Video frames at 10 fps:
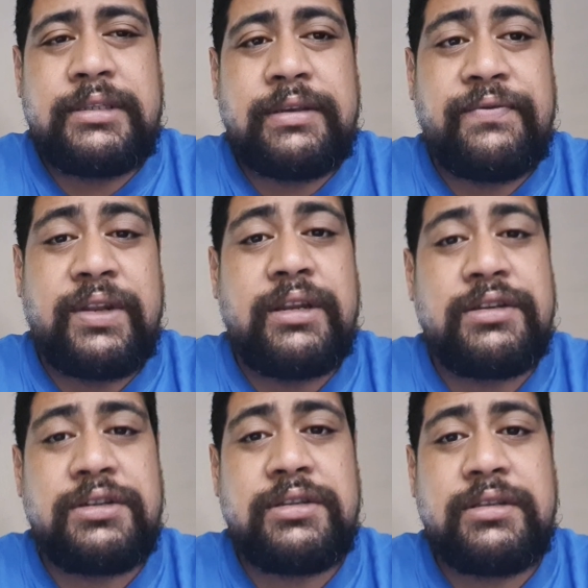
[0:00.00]
to
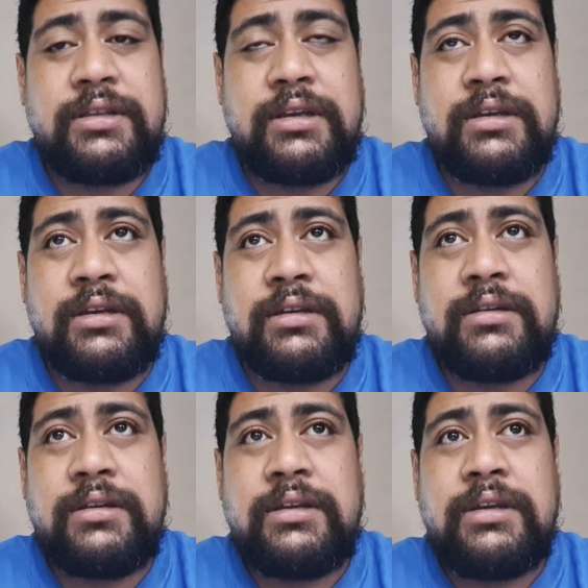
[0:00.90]
finish to
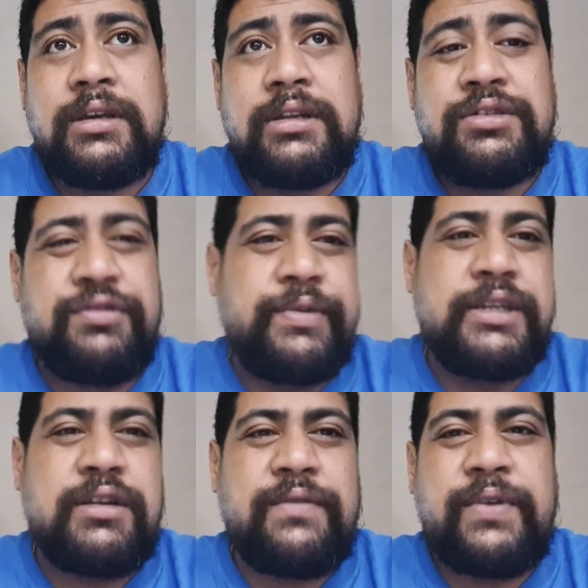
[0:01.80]

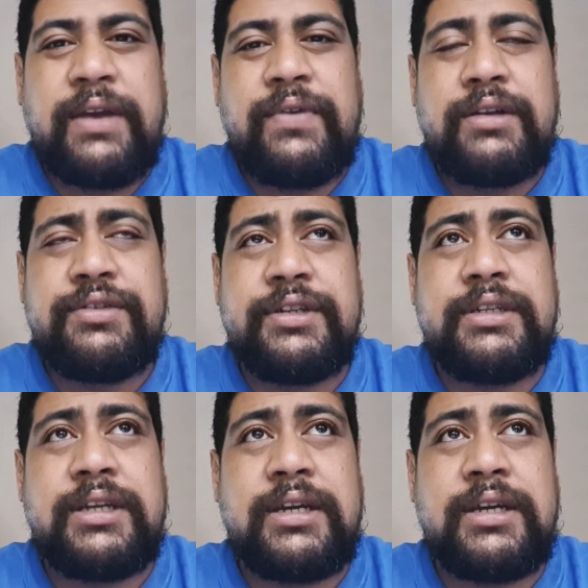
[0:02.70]
reach our 500